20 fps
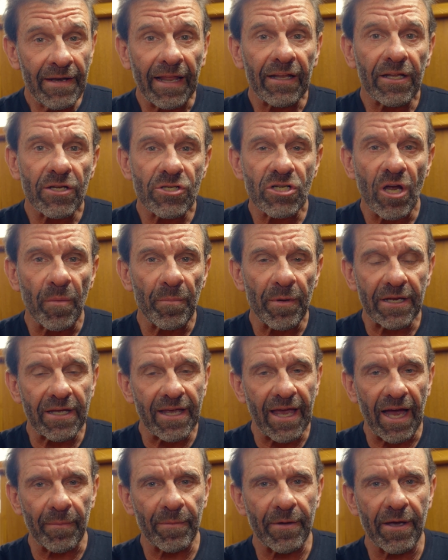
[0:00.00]
Now let's jump into
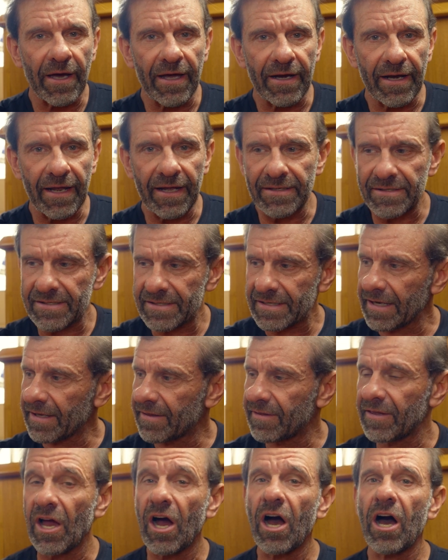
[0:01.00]
CapCut and
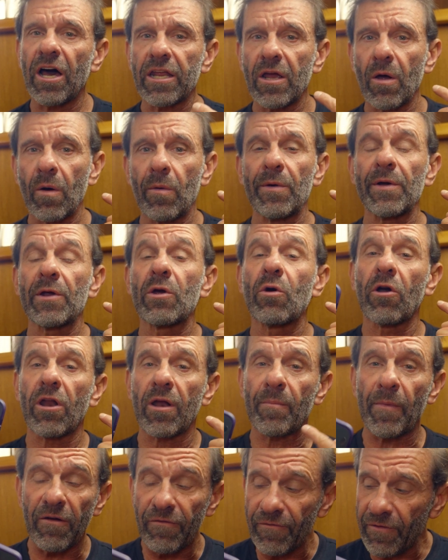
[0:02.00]
sync the audio recorded
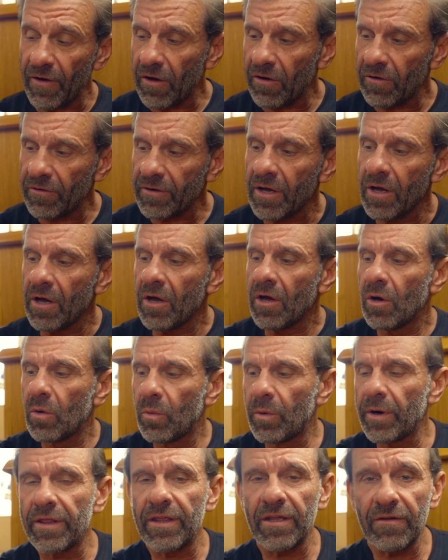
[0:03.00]
on my phone
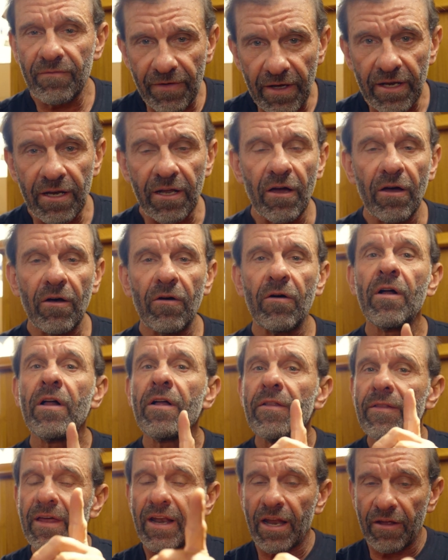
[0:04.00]
with the video
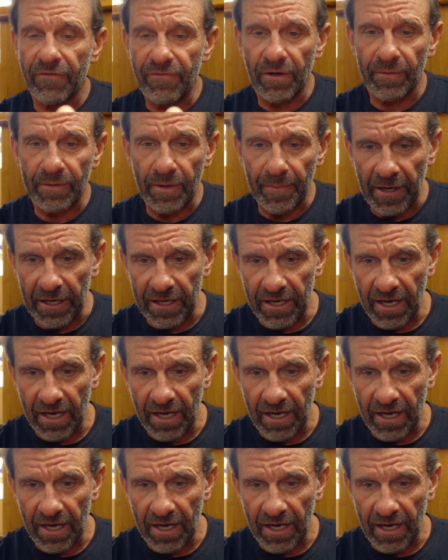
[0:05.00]
that I filmed on my